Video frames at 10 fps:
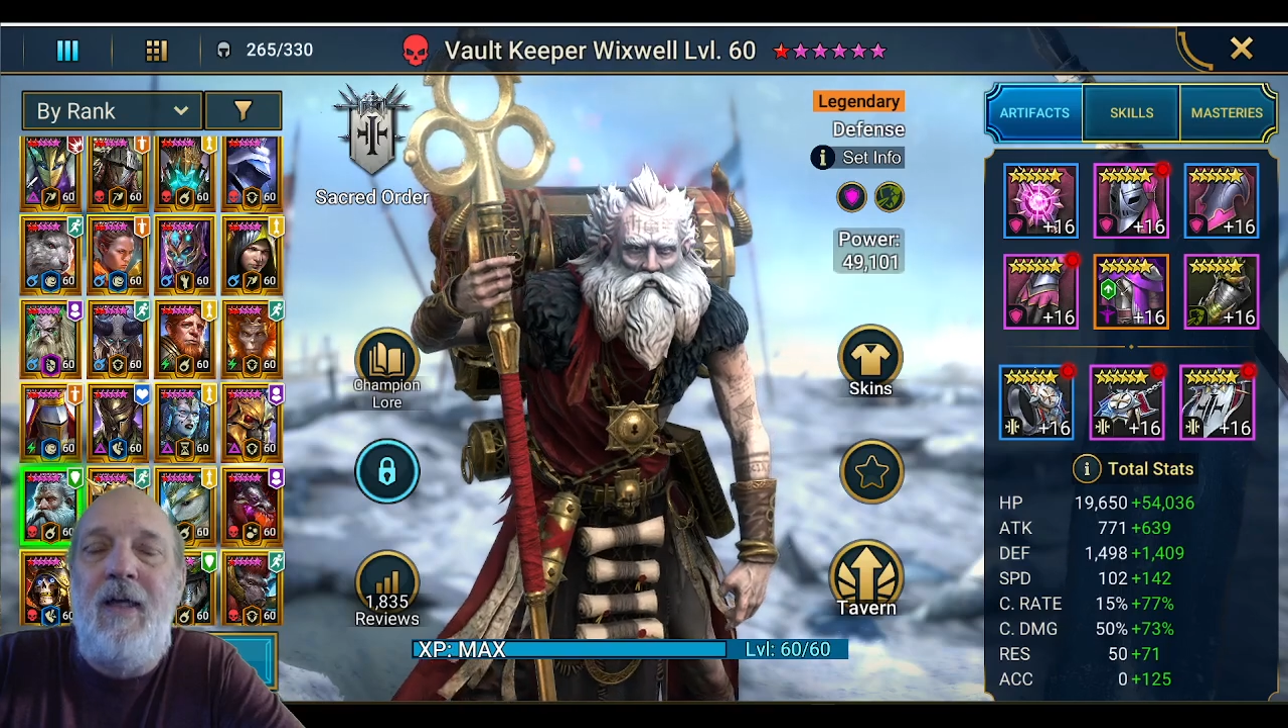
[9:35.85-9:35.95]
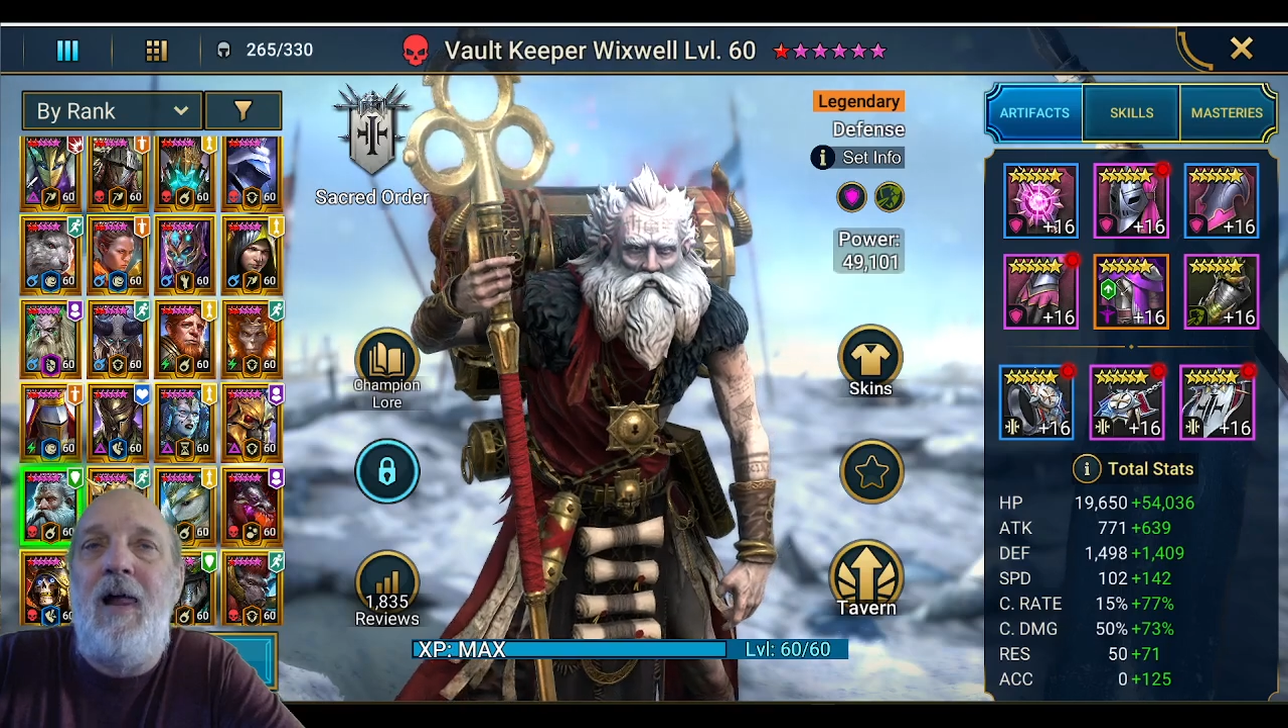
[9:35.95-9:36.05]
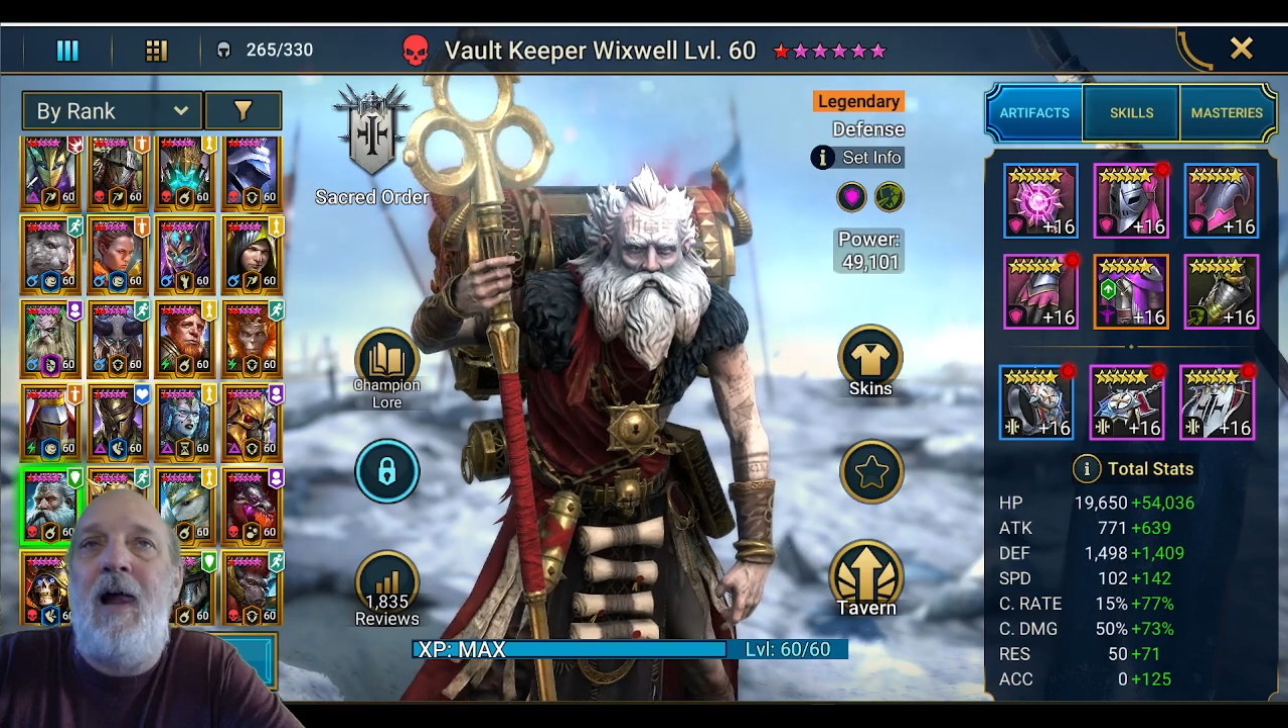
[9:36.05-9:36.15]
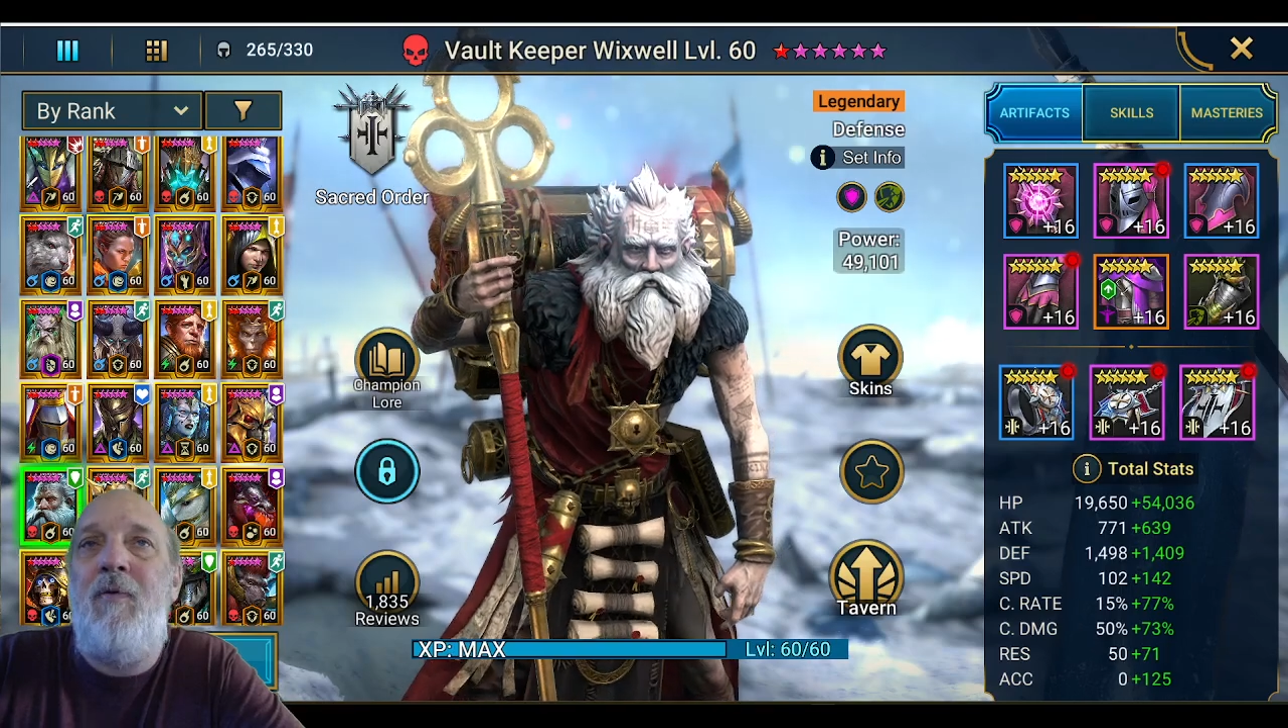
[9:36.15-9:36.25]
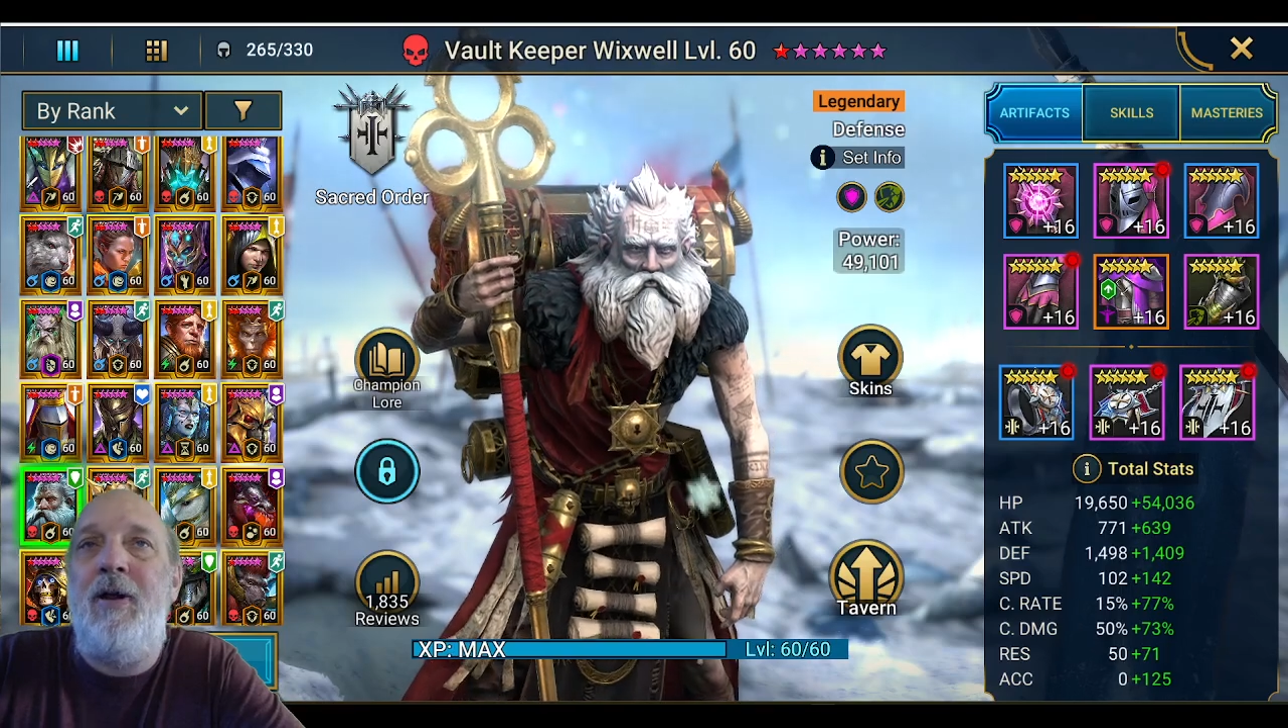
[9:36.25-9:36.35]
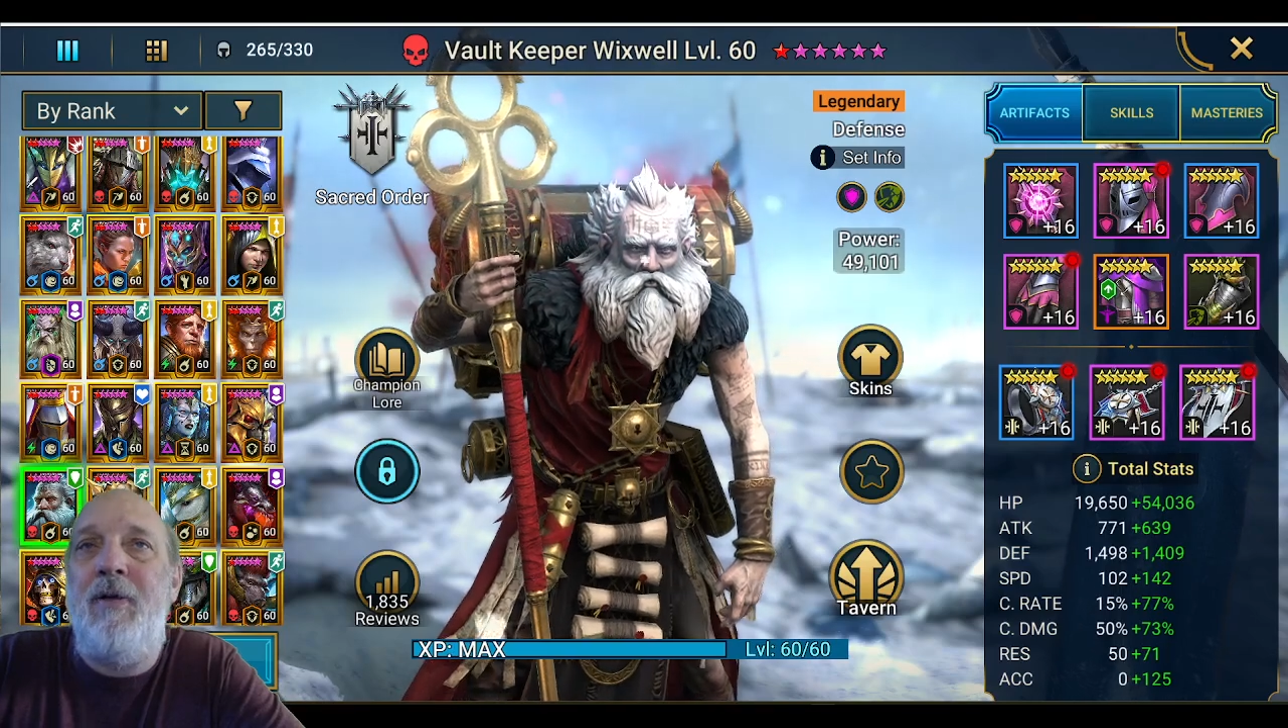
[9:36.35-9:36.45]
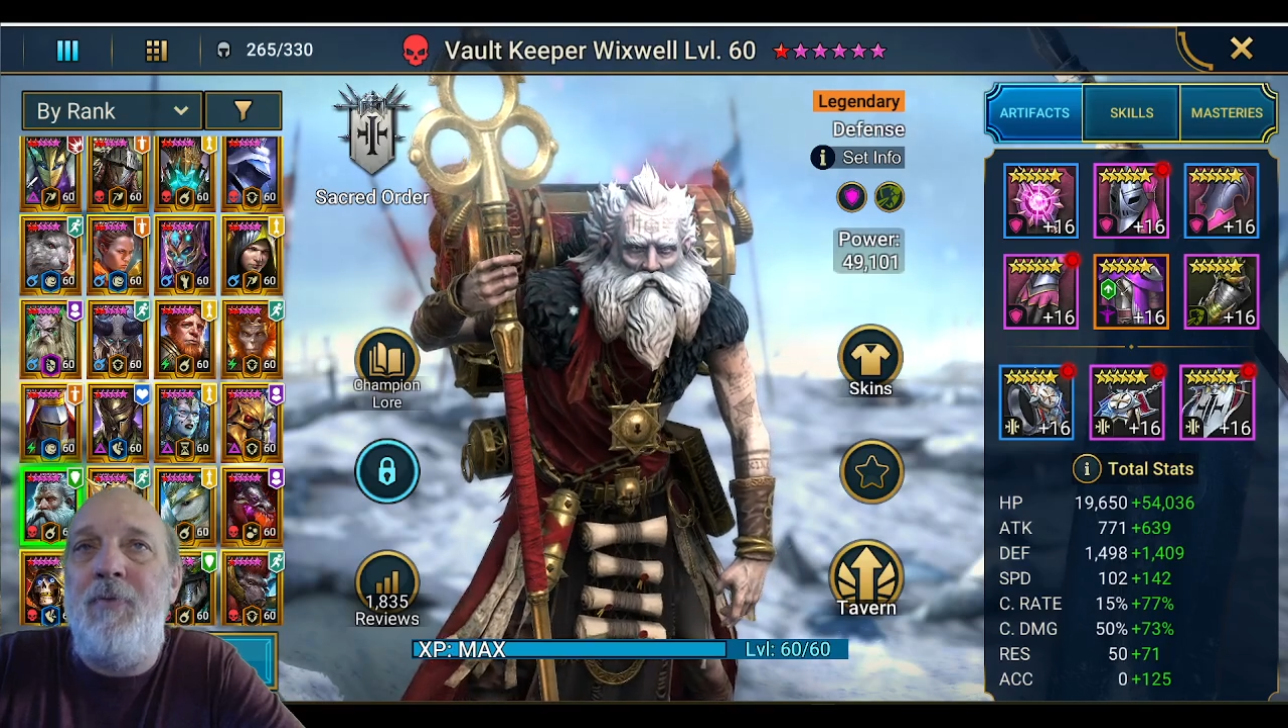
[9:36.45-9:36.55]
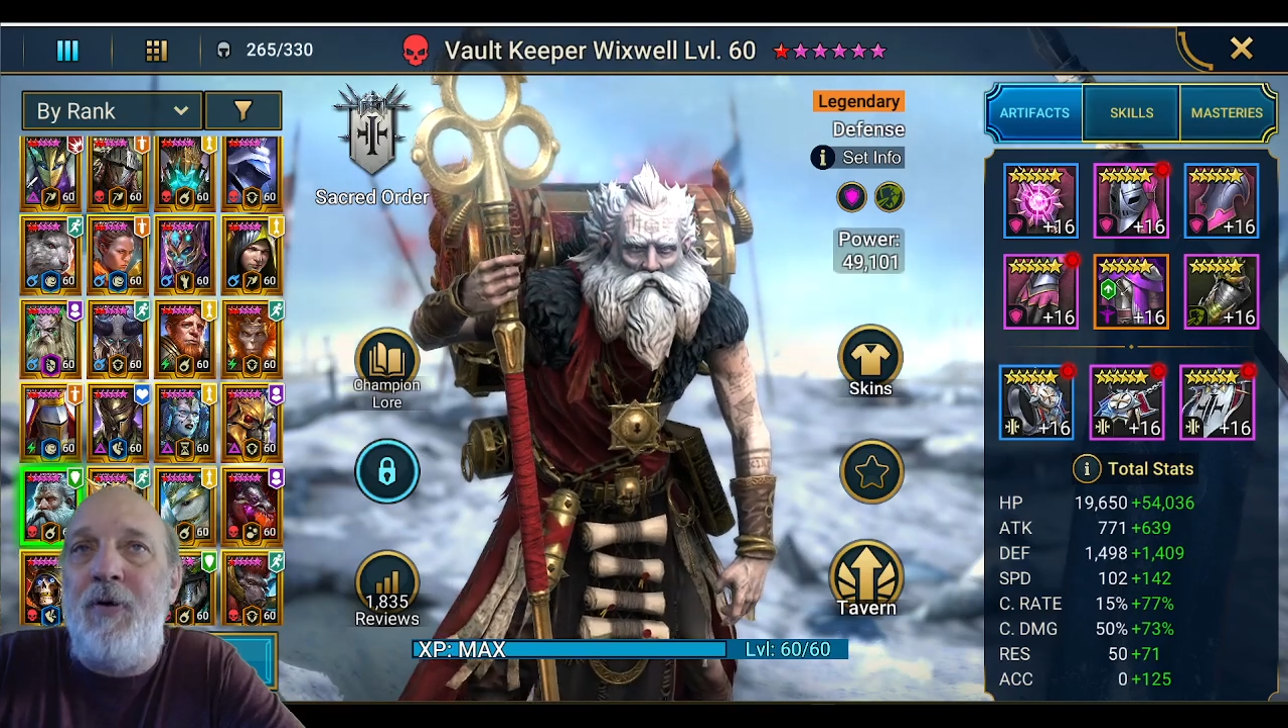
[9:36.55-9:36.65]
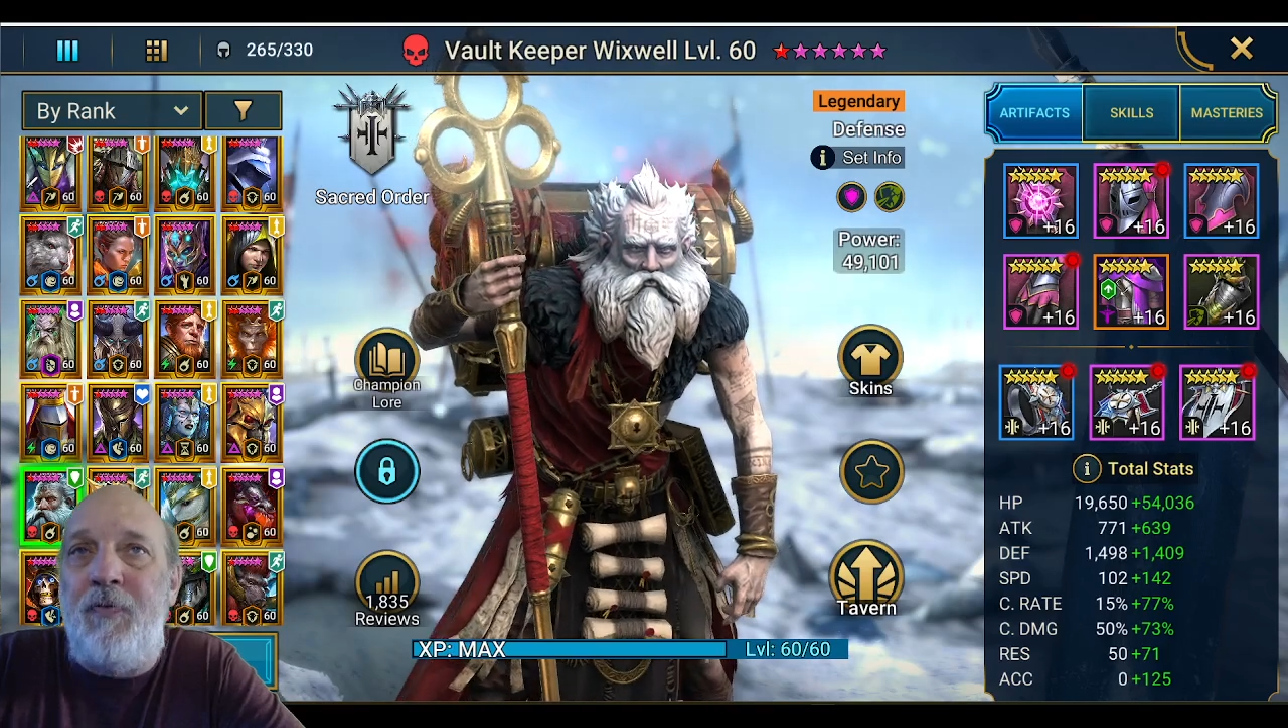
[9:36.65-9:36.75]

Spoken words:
I want him to go